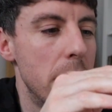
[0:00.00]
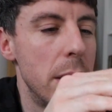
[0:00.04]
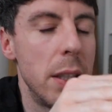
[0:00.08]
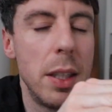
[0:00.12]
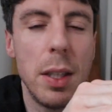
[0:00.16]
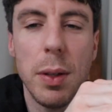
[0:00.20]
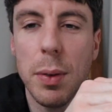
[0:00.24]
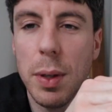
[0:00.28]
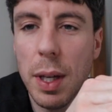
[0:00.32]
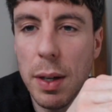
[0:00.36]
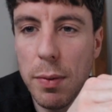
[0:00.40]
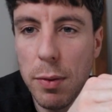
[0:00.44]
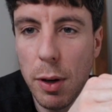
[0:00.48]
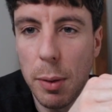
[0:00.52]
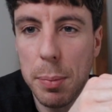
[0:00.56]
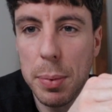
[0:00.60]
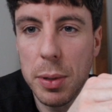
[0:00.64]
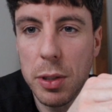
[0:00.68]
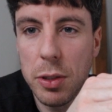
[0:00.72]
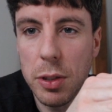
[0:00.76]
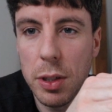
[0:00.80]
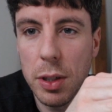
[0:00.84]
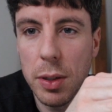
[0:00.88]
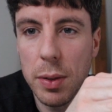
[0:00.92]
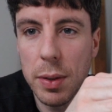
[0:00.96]
You give
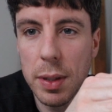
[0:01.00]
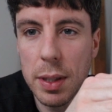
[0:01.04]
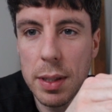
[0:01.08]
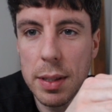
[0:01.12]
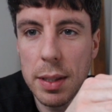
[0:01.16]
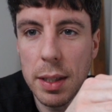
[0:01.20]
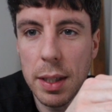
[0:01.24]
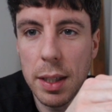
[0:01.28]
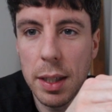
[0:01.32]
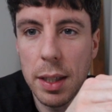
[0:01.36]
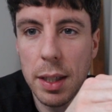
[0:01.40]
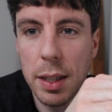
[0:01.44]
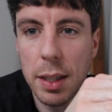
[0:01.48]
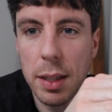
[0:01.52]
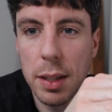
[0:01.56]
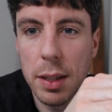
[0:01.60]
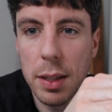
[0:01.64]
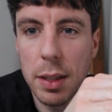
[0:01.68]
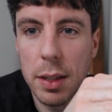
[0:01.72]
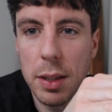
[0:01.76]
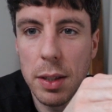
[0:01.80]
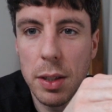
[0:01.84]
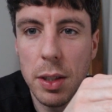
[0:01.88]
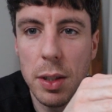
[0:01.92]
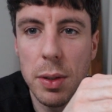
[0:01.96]
opportunity.
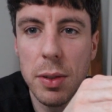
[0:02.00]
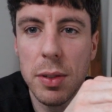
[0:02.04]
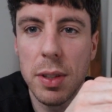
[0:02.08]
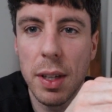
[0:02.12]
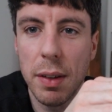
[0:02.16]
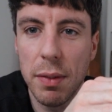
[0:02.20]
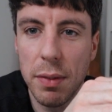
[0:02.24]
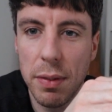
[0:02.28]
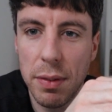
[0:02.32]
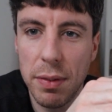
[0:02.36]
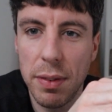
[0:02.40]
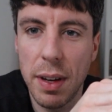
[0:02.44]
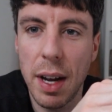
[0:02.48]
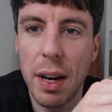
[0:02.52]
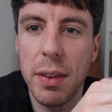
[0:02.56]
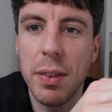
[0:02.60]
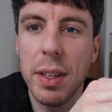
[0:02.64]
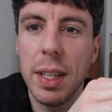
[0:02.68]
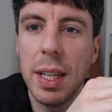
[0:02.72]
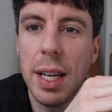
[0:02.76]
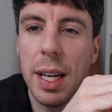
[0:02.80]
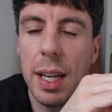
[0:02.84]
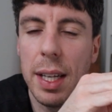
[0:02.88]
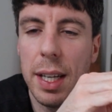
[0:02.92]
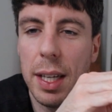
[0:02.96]
You set
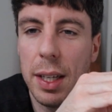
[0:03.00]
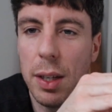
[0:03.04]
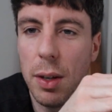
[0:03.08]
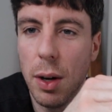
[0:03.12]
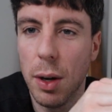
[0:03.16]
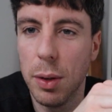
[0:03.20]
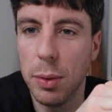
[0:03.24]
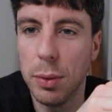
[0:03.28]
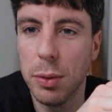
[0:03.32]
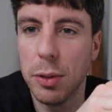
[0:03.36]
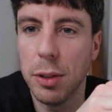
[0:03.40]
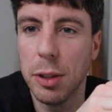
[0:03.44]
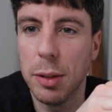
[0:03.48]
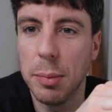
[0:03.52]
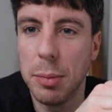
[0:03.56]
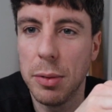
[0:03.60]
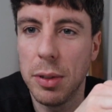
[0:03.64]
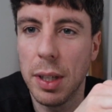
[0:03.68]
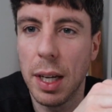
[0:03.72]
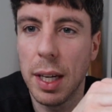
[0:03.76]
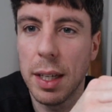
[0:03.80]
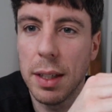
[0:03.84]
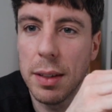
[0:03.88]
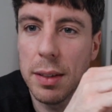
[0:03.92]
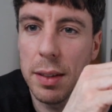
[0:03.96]
very clear goals and
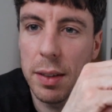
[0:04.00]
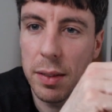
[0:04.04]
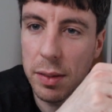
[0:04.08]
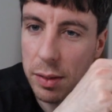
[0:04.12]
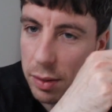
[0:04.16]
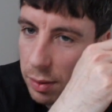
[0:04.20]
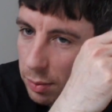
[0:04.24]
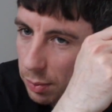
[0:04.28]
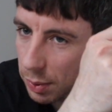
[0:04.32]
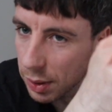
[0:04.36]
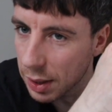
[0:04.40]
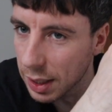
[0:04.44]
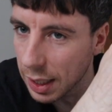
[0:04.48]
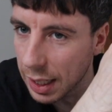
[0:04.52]
objectives with